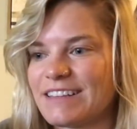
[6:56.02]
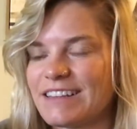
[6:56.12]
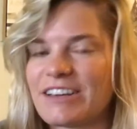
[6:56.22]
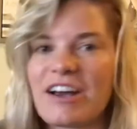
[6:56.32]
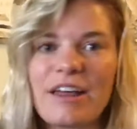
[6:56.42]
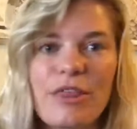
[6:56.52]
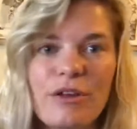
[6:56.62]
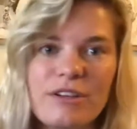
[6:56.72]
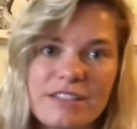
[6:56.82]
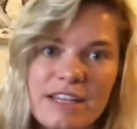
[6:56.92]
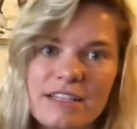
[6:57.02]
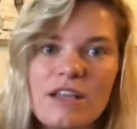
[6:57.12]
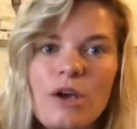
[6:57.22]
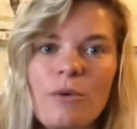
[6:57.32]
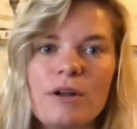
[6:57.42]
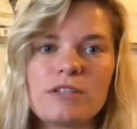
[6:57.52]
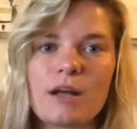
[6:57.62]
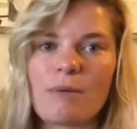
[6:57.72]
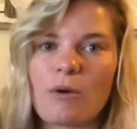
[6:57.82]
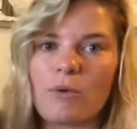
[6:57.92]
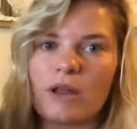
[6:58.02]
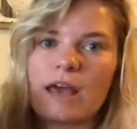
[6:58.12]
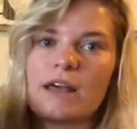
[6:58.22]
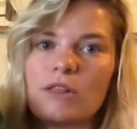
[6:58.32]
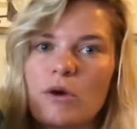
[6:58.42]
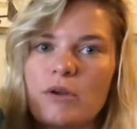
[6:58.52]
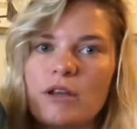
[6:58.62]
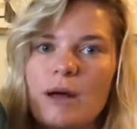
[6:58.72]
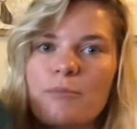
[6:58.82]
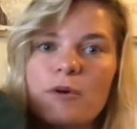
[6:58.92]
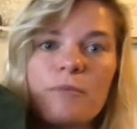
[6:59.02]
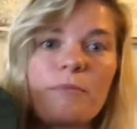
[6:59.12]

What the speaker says: The Kite 36, where I talk about what I loaded up with.